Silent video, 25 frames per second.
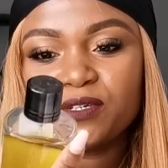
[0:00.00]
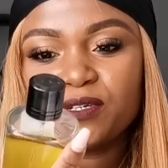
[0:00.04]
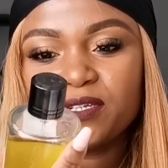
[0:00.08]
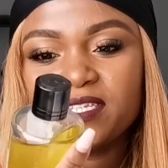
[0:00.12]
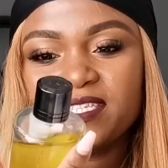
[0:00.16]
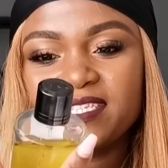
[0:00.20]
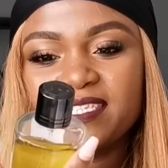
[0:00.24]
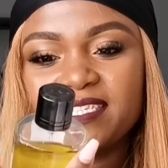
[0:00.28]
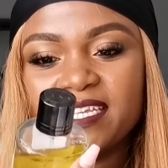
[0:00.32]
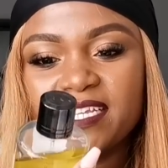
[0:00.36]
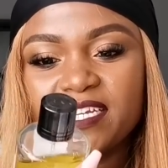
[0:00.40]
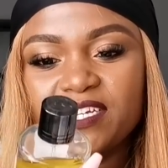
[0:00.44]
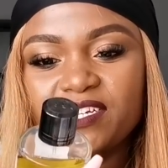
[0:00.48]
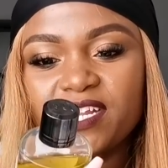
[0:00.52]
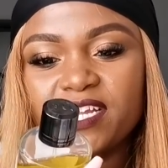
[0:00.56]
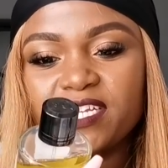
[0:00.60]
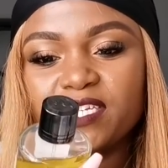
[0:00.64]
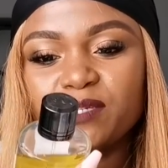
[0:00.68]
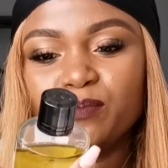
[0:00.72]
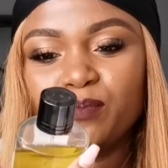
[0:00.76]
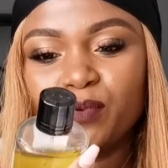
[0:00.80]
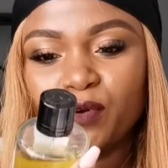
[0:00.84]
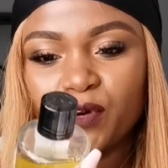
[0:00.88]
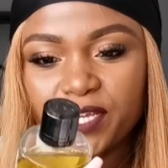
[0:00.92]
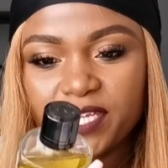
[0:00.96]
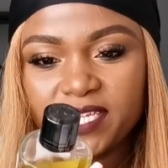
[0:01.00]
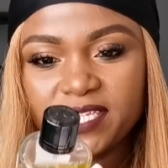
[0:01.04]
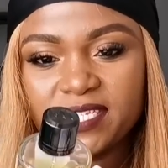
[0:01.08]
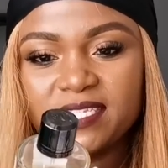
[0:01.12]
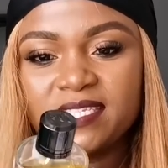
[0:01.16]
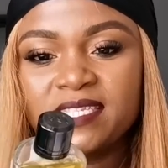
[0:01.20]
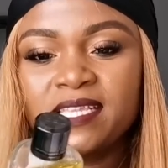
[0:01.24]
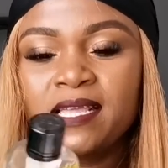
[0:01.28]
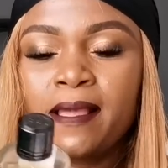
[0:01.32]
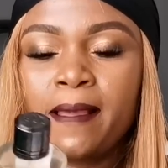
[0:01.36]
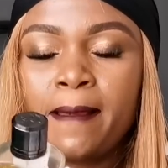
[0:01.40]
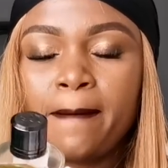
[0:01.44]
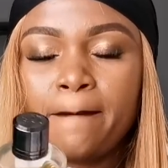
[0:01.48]
Cedrat
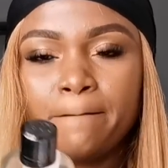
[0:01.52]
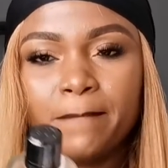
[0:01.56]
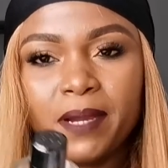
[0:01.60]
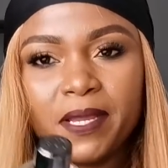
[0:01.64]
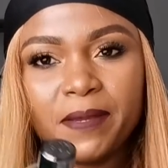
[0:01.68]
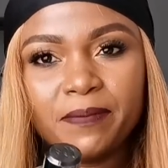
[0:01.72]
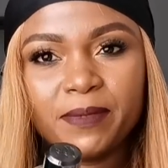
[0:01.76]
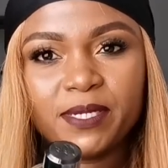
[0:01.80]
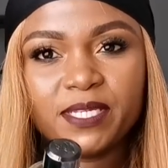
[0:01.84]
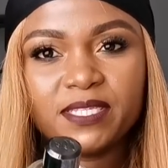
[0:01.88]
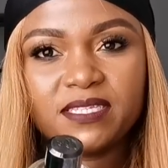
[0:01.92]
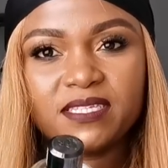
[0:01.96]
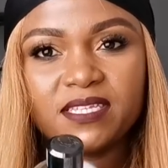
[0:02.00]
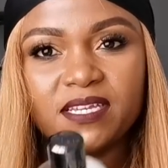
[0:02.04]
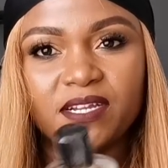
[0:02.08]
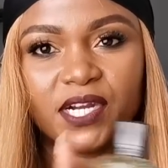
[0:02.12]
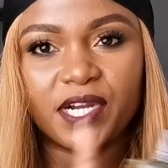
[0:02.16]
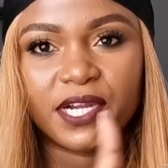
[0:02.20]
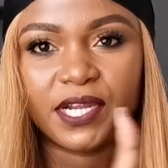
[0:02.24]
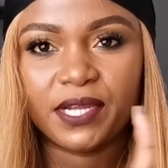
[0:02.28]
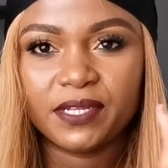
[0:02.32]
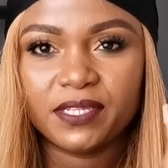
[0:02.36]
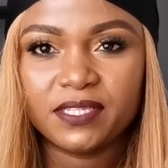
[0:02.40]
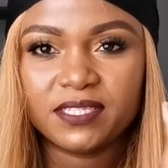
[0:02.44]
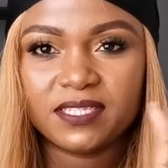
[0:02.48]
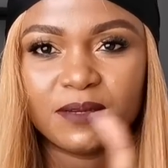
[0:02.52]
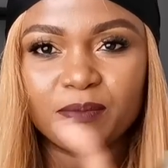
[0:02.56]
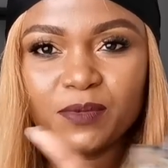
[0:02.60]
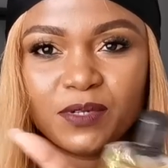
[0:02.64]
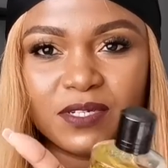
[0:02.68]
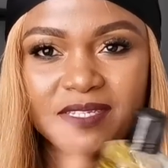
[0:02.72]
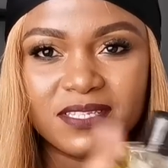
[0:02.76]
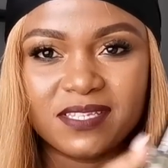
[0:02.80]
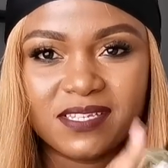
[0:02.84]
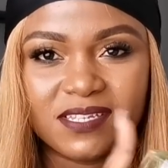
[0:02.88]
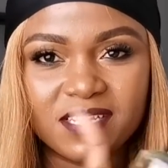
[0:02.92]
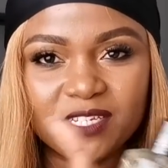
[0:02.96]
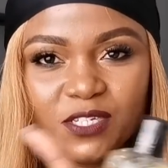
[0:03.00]
Boys by Matsera. Somebody
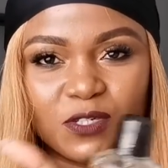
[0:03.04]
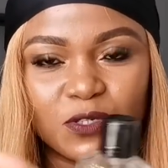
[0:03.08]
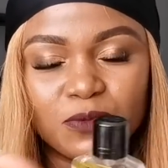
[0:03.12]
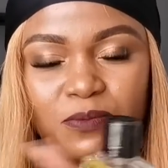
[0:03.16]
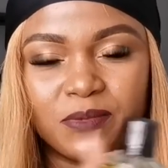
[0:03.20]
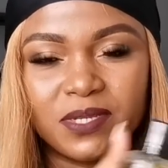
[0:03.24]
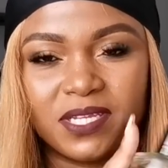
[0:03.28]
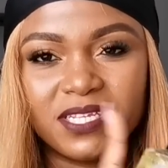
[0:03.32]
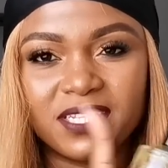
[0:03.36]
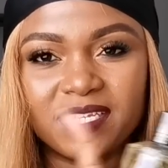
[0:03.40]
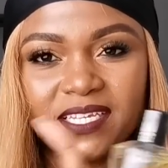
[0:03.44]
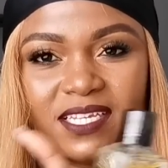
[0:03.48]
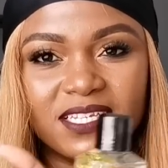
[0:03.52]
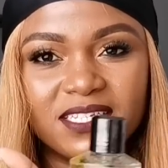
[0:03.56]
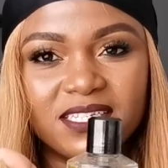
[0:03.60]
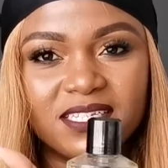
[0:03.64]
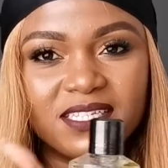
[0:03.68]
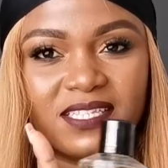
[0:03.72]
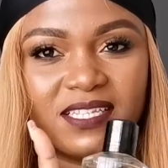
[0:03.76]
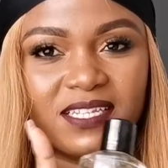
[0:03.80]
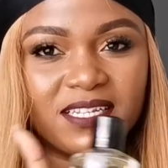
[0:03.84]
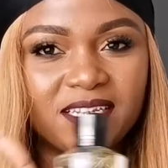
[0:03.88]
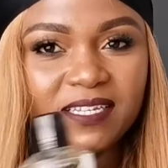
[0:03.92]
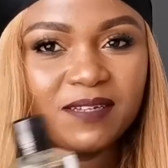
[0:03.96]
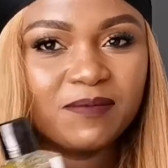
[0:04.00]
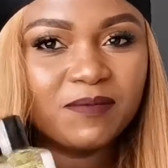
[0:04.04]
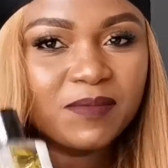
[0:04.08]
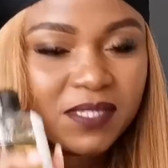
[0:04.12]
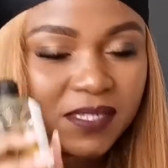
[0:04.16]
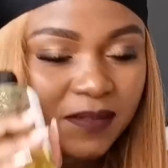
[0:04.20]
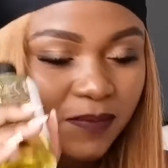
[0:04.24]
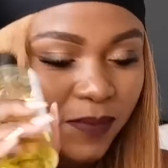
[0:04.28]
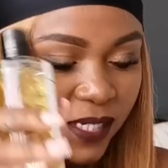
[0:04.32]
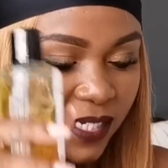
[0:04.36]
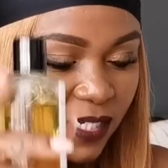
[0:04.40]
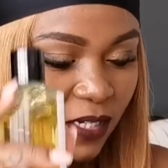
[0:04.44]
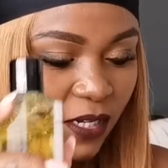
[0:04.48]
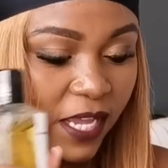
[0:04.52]
said I should be indicating the names,
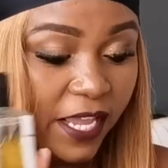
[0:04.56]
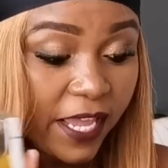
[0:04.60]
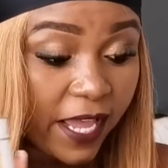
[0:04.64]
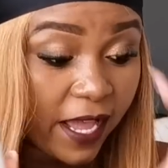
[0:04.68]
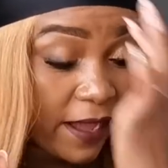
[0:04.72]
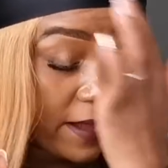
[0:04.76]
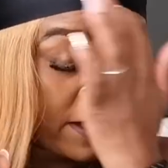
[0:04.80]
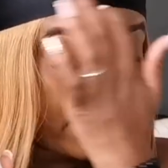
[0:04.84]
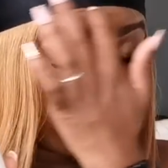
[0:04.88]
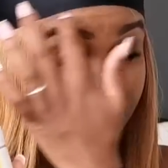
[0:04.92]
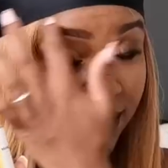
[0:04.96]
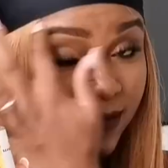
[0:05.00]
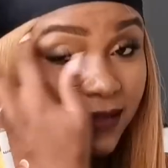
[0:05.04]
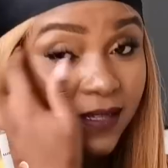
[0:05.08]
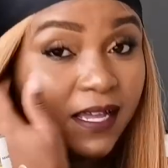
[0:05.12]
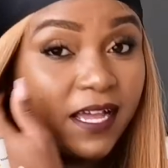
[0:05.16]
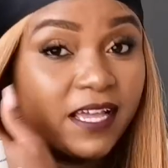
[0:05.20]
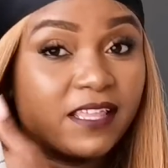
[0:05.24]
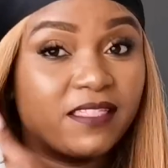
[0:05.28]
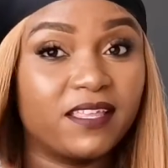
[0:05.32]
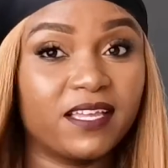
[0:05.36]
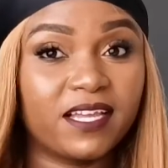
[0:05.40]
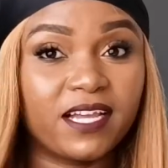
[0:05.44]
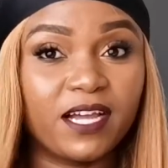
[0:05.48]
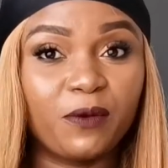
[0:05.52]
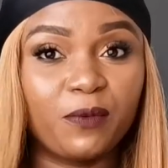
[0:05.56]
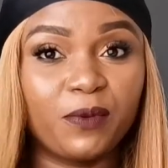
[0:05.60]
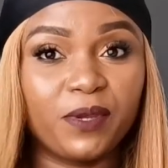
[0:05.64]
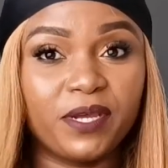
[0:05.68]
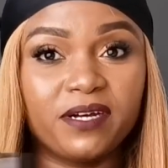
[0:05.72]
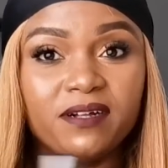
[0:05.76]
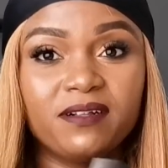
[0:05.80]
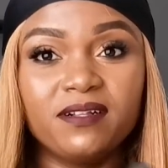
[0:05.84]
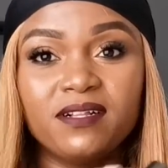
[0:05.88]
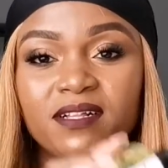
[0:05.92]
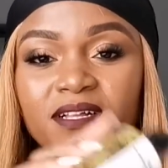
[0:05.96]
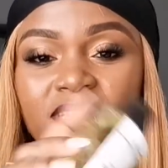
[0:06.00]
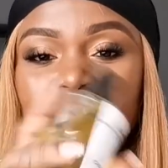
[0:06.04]
but I think I
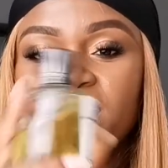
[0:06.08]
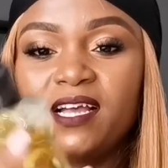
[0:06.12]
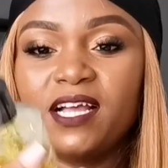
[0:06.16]
will.